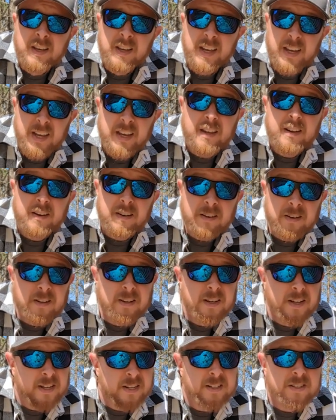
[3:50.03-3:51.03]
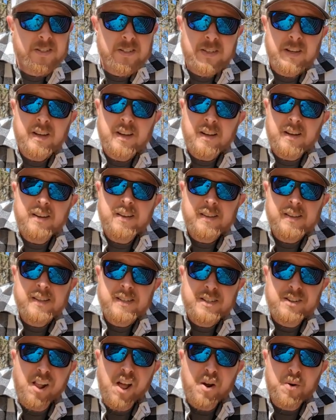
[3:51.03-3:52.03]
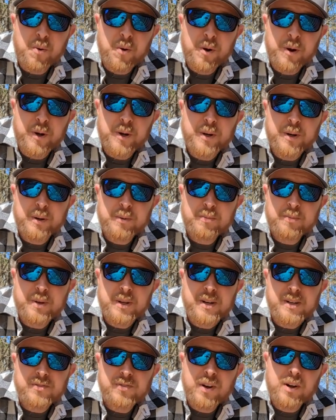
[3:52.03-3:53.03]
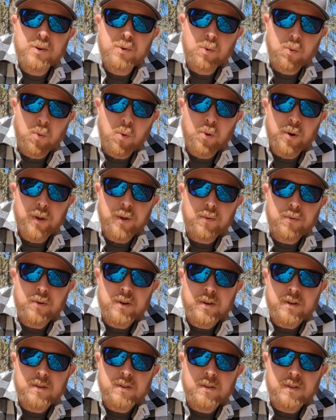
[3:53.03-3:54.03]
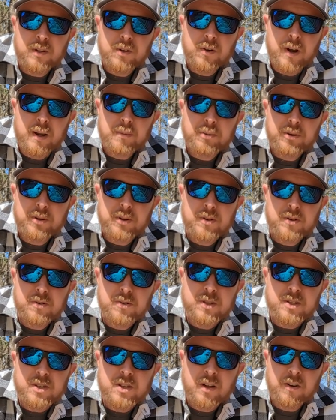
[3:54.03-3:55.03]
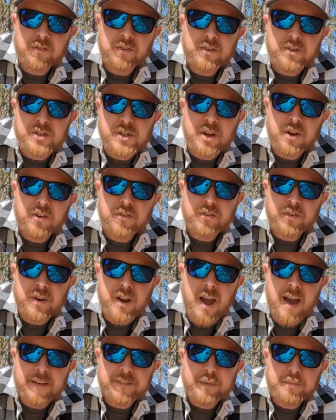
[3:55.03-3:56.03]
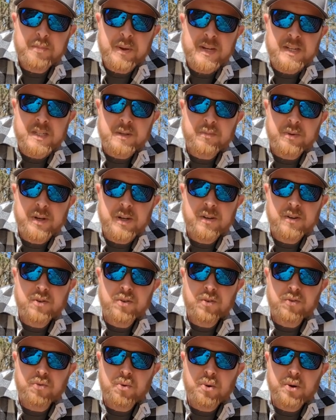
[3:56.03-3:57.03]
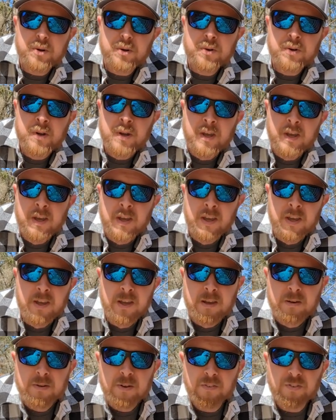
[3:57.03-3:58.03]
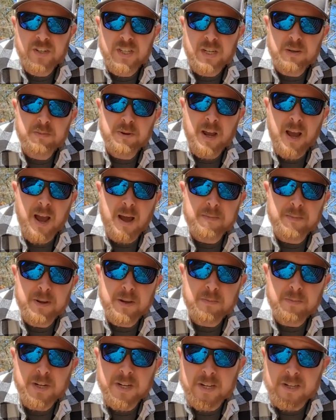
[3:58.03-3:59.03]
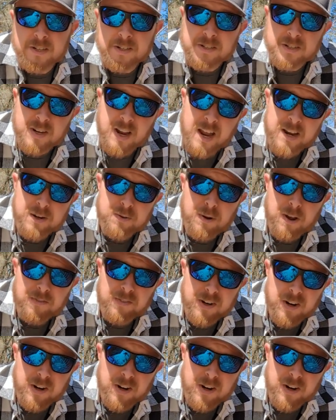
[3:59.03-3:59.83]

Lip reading: And it's a lot of work, but it's very rewarding when you're able to do this stuff yourself and not have to pay somebody to do it for you. If you see behind me, because I do have a